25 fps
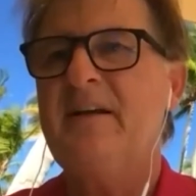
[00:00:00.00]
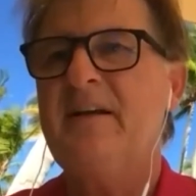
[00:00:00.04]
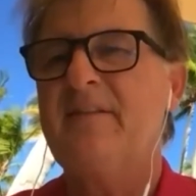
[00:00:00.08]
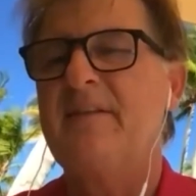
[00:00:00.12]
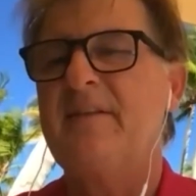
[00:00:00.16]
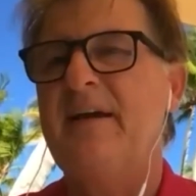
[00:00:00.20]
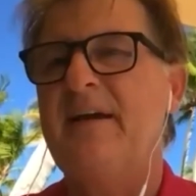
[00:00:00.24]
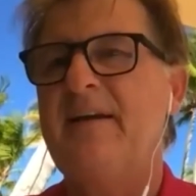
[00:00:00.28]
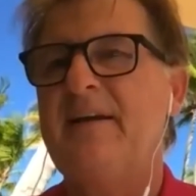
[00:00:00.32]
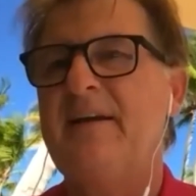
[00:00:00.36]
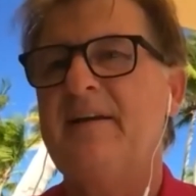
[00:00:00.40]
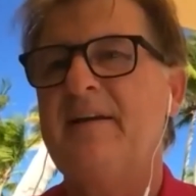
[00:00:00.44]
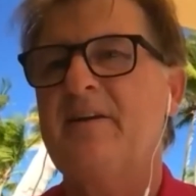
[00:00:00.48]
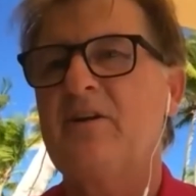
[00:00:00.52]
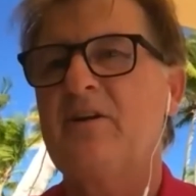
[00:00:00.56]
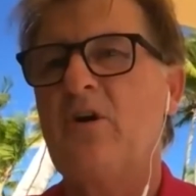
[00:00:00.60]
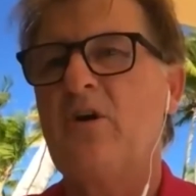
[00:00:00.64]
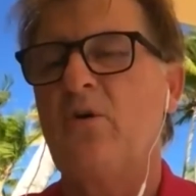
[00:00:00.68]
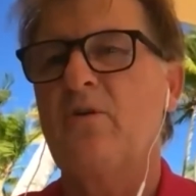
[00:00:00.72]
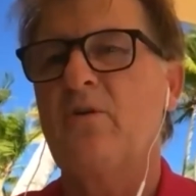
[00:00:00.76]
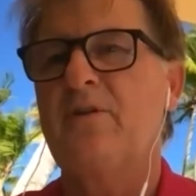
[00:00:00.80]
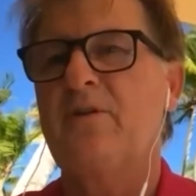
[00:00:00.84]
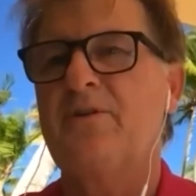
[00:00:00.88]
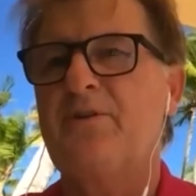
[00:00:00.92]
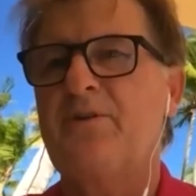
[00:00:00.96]
They didn't
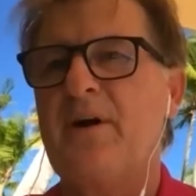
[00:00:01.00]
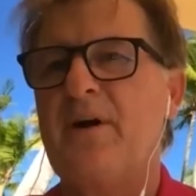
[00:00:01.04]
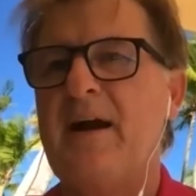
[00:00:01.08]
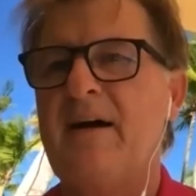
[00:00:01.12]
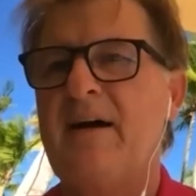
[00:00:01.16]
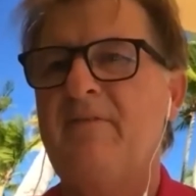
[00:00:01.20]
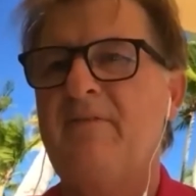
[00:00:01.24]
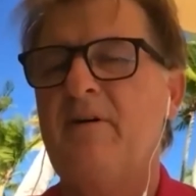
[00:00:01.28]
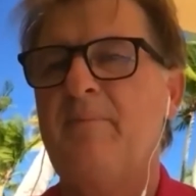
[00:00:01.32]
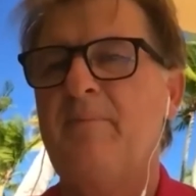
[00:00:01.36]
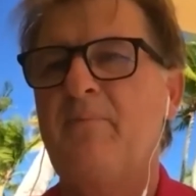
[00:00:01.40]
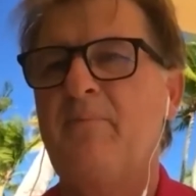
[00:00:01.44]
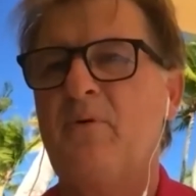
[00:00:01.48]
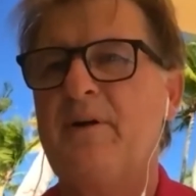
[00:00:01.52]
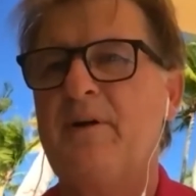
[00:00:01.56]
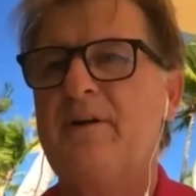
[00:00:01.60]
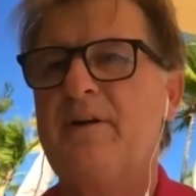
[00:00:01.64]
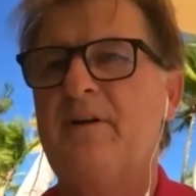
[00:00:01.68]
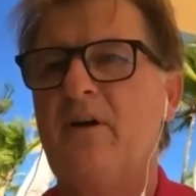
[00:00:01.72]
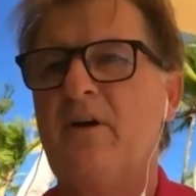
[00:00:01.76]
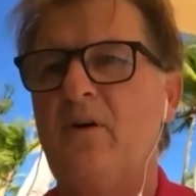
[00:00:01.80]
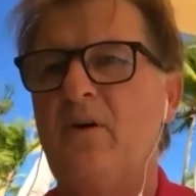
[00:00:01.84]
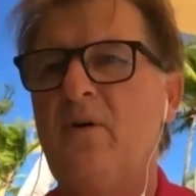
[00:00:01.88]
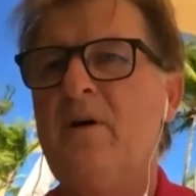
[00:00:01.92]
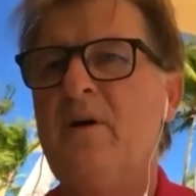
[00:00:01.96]
go to the drive up
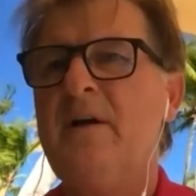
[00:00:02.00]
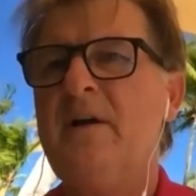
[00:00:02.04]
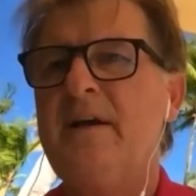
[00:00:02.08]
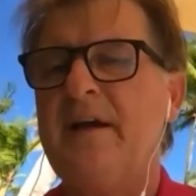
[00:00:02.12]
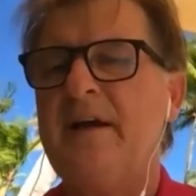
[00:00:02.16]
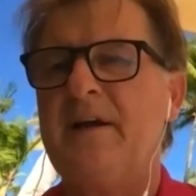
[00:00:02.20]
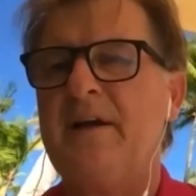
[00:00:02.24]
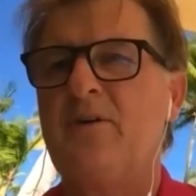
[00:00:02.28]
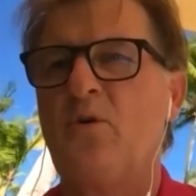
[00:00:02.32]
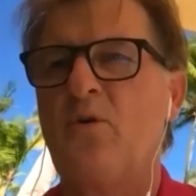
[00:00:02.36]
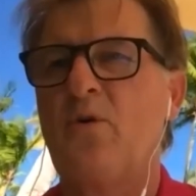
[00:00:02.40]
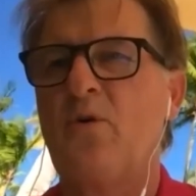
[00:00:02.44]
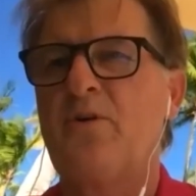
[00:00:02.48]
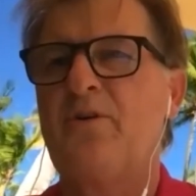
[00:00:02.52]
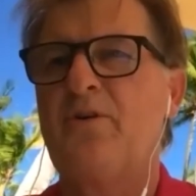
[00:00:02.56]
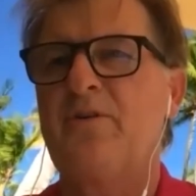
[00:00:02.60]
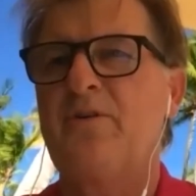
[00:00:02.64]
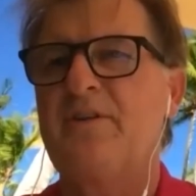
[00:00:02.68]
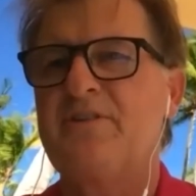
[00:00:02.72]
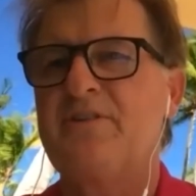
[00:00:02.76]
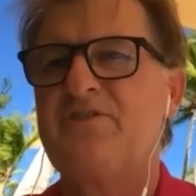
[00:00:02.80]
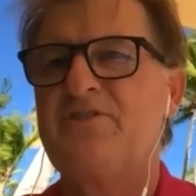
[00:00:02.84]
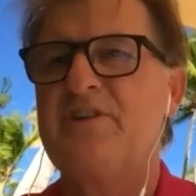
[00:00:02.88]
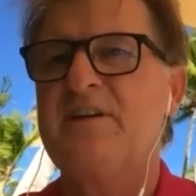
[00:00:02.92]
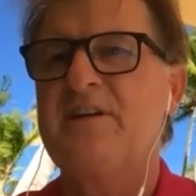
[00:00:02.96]
window and order
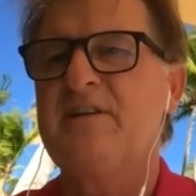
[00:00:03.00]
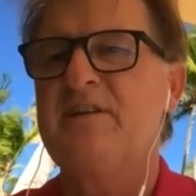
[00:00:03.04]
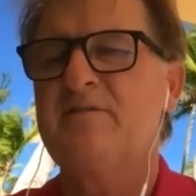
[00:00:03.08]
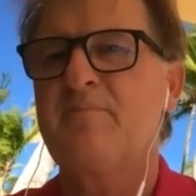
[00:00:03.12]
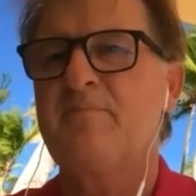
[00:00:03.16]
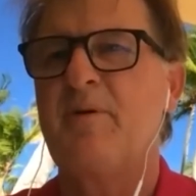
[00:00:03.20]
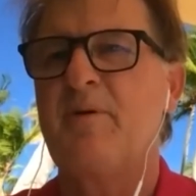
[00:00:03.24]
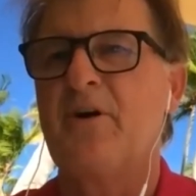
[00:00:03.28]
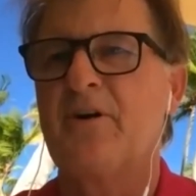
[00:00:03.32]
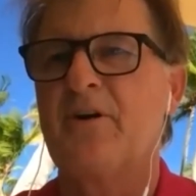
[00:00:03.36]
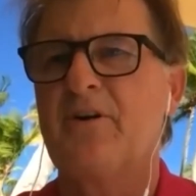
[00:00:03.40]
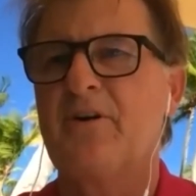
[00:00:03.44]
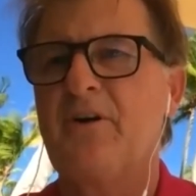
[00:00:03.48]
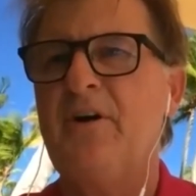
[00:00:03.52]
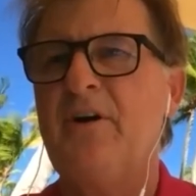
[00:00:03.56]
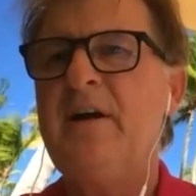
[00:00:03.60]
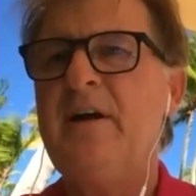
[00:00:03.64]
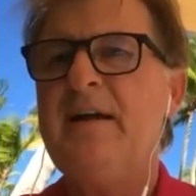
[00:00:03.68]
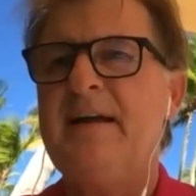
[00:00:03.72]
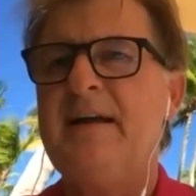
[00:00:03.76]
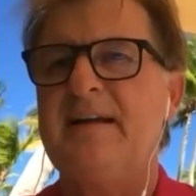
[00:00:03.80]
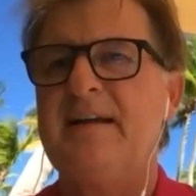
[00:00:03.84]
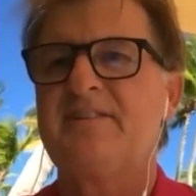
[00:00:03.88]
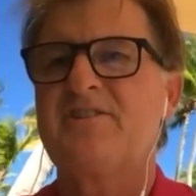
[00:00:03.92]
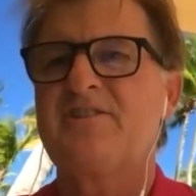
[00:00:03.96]
the cheeseburger
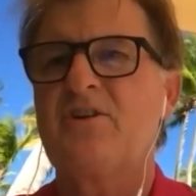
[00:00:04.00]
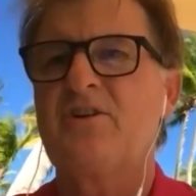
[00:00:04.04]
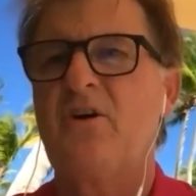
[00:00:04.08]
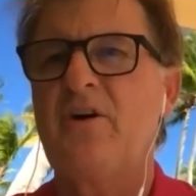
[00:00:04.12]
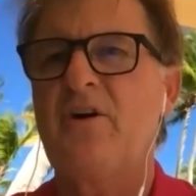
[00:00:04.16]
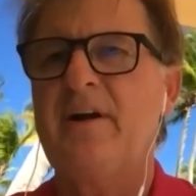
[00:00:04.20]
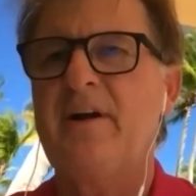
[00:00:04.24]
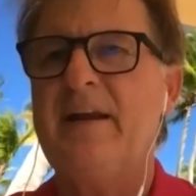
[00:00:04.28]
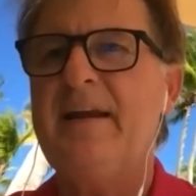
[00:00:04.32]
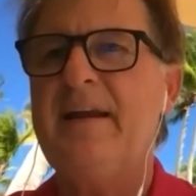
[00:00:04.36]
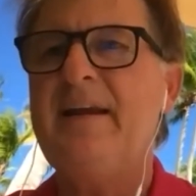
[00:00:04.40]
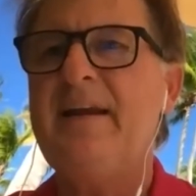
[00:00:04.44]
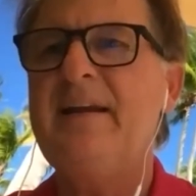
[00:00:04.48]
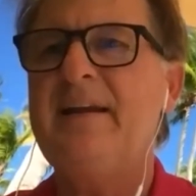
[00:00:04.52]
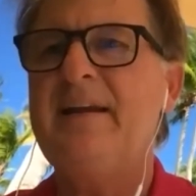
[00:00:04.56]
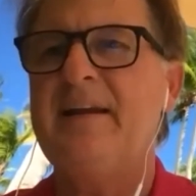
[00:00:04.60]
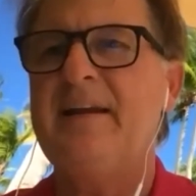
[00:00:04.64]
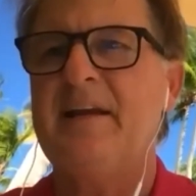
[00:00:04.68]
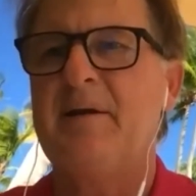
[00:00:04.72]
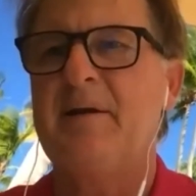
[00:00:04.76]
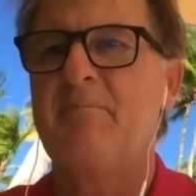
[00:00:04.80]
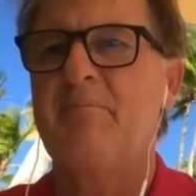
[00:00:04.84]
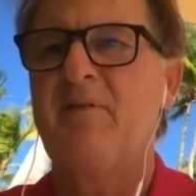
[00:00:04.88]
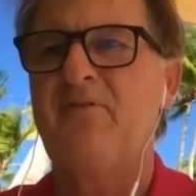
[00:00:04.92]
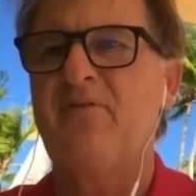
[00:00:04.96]
and start eating
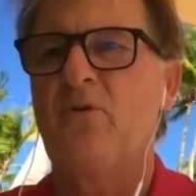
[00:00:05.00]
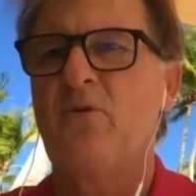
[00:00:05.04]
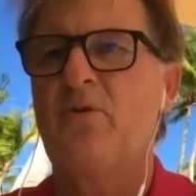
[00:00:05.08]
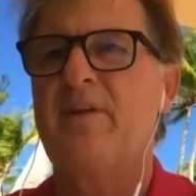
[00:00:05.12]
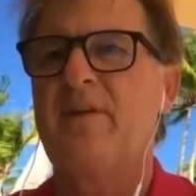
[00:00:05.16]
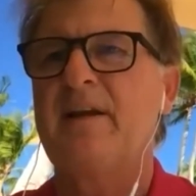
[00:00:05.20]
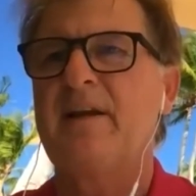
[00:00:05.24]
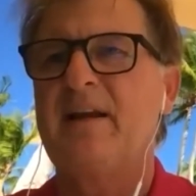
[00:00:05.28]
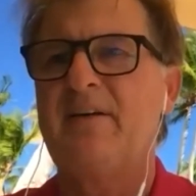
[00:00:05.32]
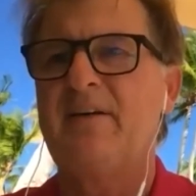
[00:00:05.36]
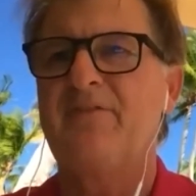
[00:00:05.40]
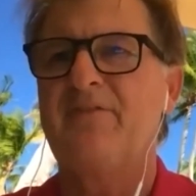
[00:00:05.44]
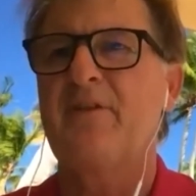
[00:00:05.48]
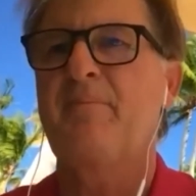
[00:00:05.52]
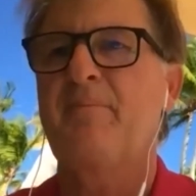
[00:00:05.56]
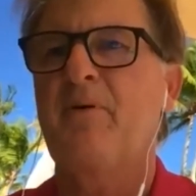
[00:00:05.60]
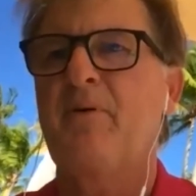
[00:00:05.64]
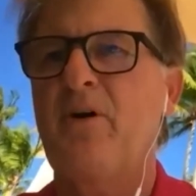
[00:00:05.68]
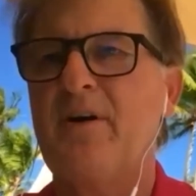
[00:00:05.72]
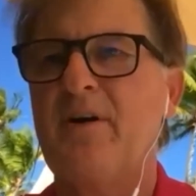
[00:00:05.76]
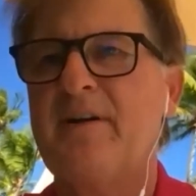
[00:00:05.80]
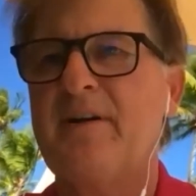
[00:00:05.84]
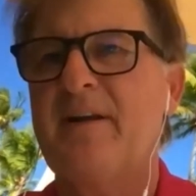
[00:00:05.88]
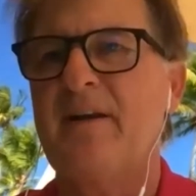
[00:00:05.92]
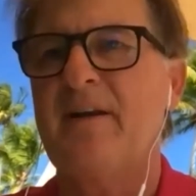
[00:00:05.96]
it before they left the
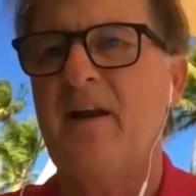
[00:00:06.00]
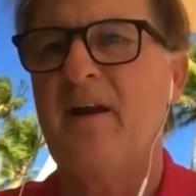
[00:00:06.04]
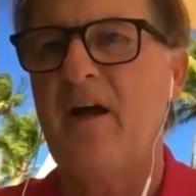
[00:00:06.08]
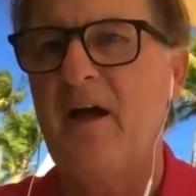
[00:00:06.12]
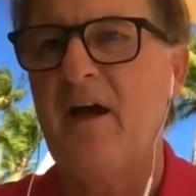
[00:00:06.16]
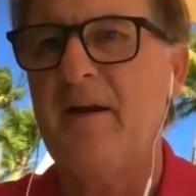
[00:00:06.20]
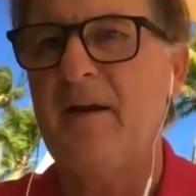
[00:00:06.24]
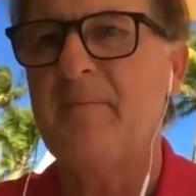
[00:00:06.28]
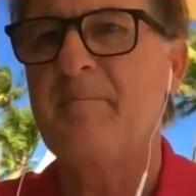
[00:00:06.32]
parking lot,